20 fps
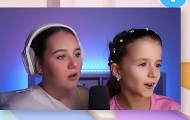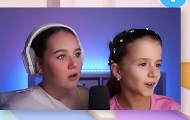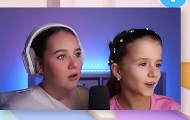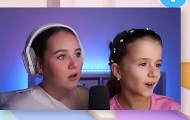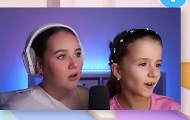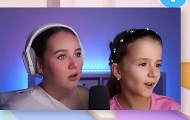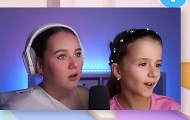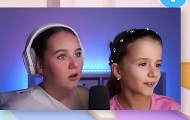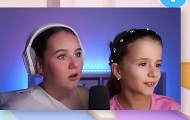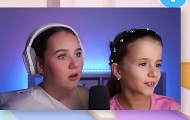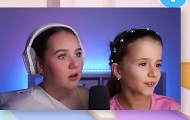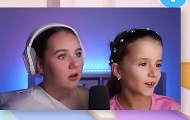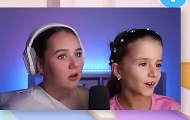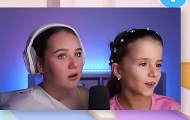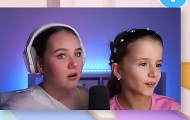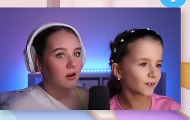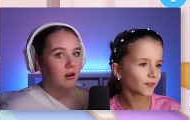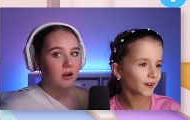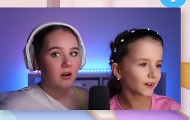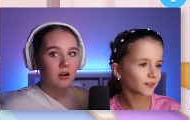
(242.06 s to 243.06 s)
Speaker 1: I don't like the
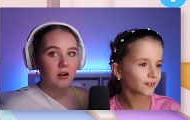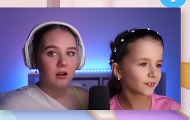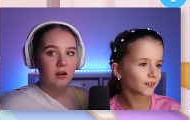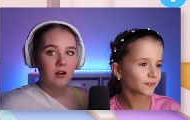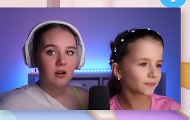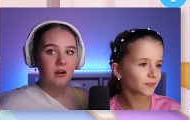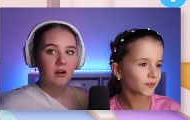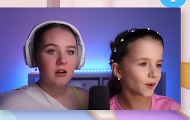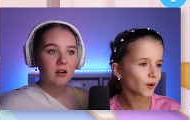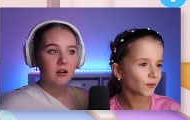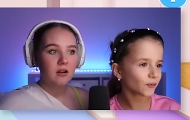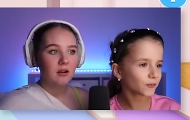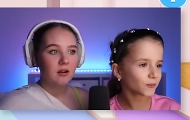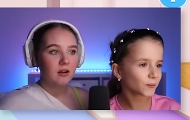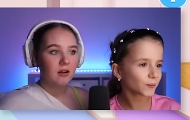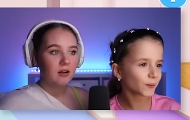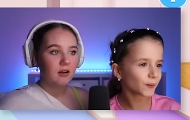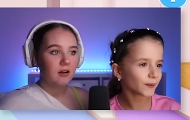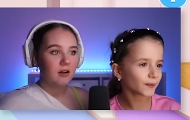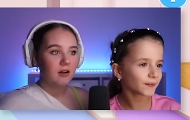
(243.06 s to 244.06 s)
colouring because I forgot to
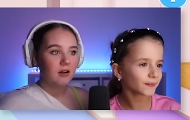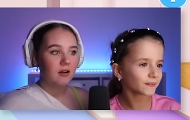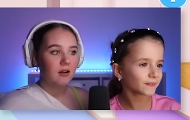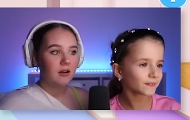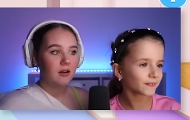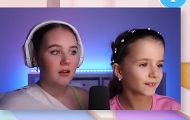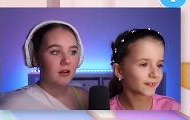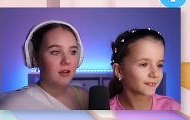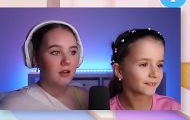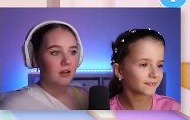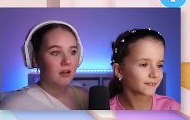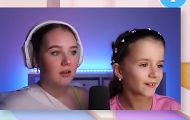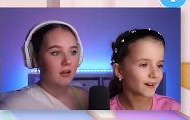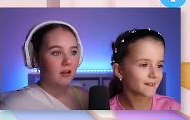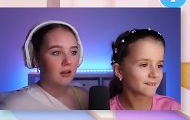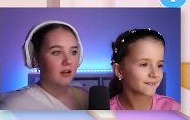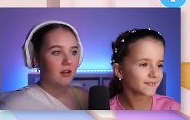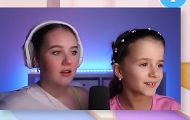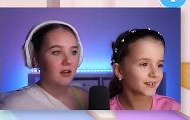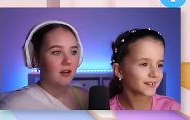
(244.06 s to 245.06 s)
borrow
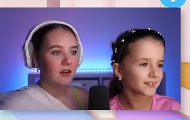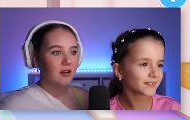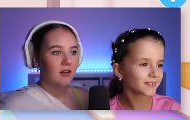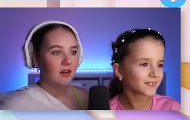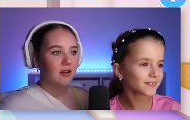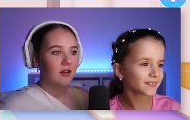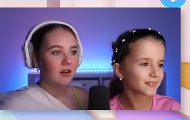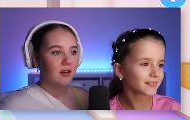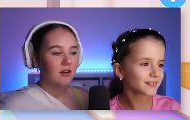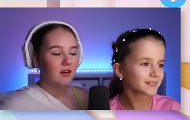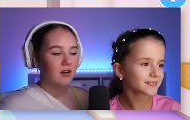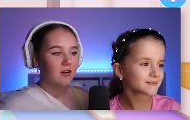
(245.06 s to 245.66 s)
white bits.